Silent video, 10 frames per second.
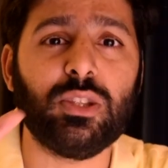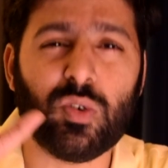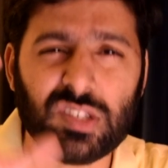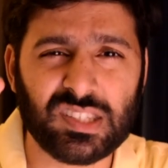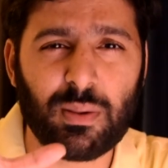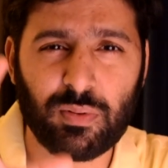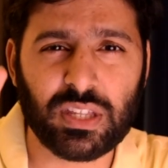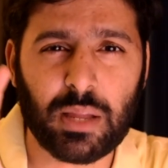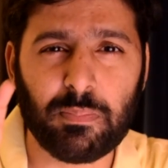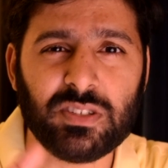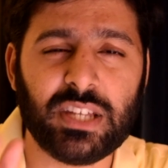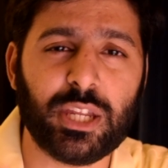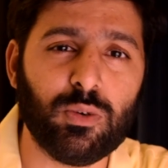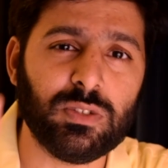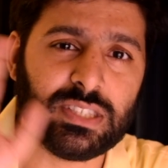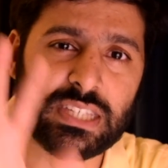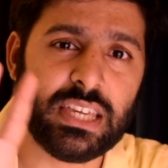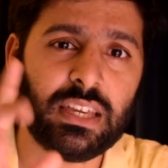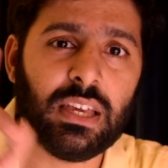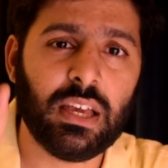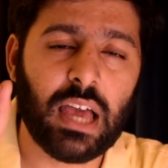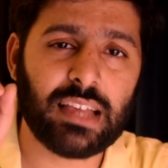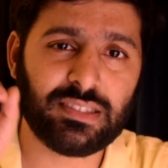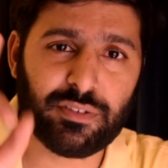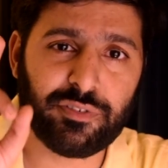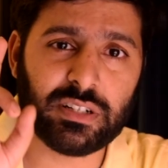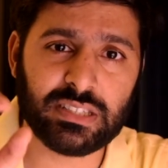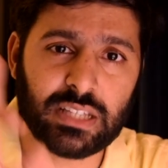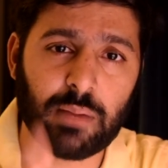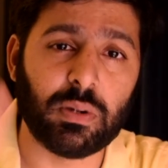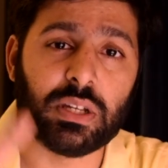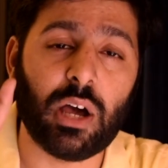Those are some of the numbers that you'll see as the first number.